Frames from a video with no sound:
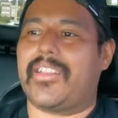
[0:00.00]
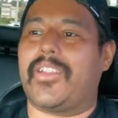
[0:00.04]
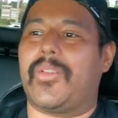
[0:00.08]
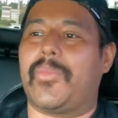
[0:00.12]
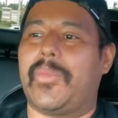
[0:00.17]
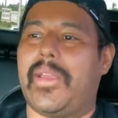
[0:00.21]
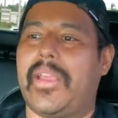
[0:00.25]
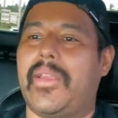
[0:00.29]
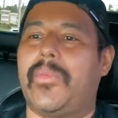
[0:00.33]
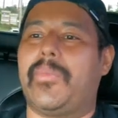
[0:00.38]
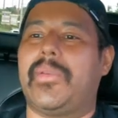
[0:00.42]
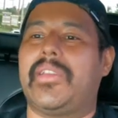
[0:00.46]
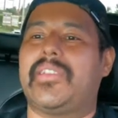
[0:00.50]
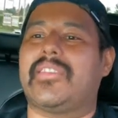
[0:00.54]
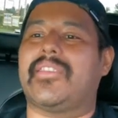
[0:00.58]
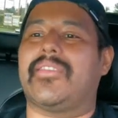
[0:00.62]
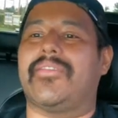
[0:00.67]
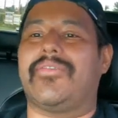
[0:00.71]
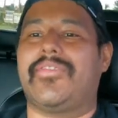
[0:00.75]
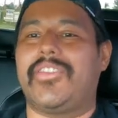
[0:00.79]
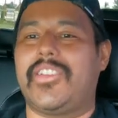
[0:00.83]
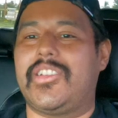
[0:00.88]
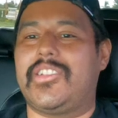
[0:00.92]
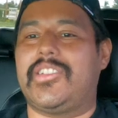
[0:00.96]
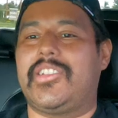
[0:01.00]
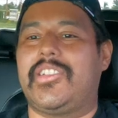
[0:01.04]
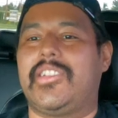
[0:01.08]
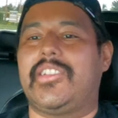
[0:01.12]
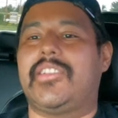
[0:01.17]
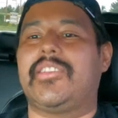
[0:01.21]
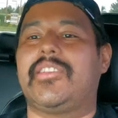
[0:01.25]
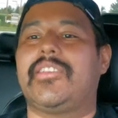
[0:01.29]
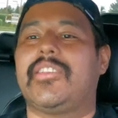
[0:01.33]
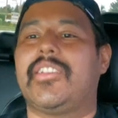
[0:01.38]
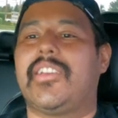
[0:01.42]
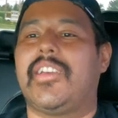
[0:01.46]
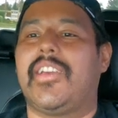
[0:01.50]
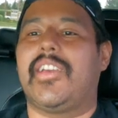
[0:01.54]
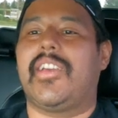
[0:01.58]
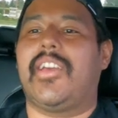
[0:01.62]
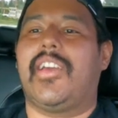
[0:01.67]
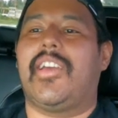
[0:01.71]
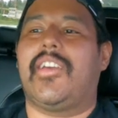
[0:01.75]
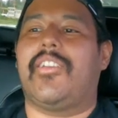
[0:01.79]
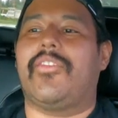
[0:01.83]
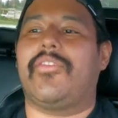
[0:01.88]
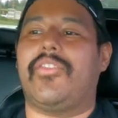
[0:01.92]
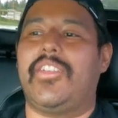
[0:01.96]
There may be some fishing
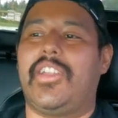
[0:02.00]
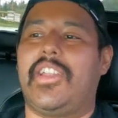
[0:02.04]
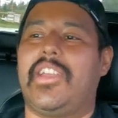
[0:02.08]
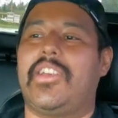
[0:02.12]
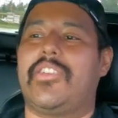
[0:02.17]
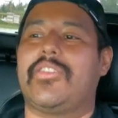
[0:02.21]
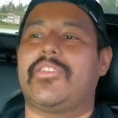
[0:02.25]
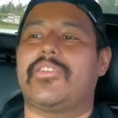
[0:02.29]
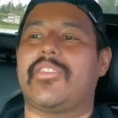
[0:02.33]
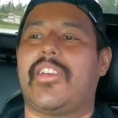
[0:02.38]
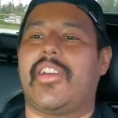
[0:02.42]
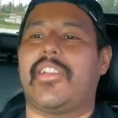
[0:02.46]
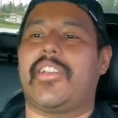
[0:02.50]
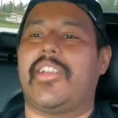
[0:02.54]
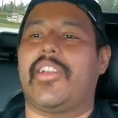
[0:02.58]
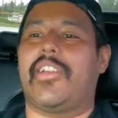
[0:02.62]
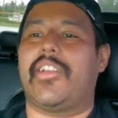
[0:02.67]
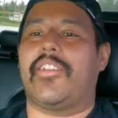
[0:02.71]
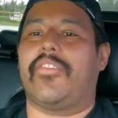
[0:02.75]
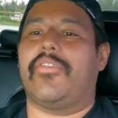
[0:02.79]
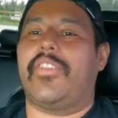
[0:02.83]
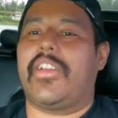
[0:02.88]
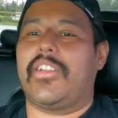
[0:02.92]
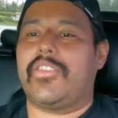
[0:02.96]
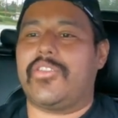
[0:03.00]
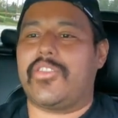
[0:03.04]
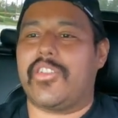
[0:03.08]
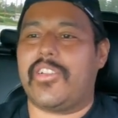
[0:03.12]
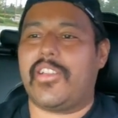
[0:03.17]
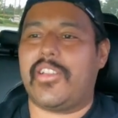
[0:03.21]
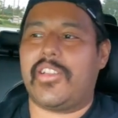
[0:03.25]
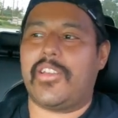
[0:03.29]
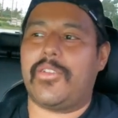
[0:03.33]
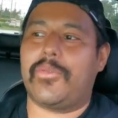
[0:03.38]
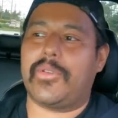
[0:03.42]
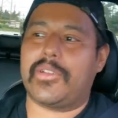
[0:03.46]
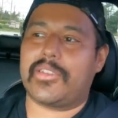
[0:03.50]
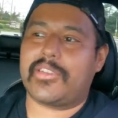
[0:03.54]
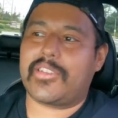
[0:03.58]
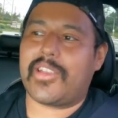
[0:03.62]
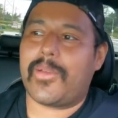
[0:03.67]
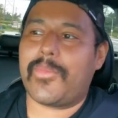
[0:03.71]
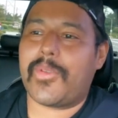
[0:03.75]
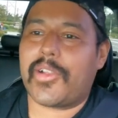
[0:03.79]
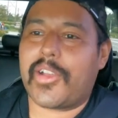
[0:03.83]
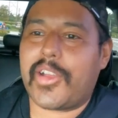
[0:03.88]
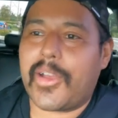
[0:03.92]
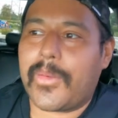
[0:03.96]
videos on here eventually when
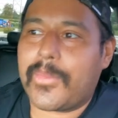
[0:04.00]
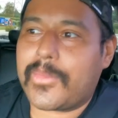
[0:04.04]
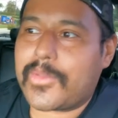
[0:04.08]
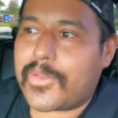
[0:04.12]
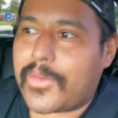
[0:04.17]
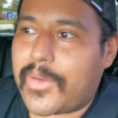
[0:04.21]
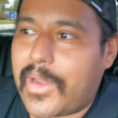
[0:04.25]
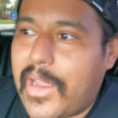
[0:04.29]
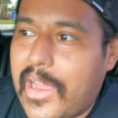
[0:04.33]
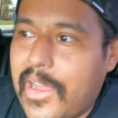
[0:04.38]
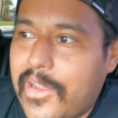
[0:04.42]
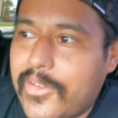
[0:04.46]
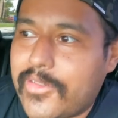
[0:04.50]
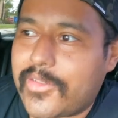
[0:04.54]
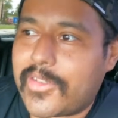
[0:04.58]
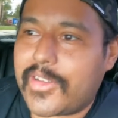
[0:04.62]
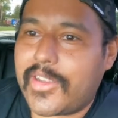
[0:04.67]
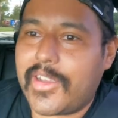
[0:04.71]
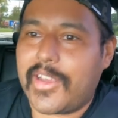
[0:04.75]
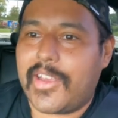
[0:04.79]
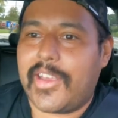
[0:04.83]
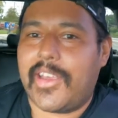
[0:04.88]
summer comes around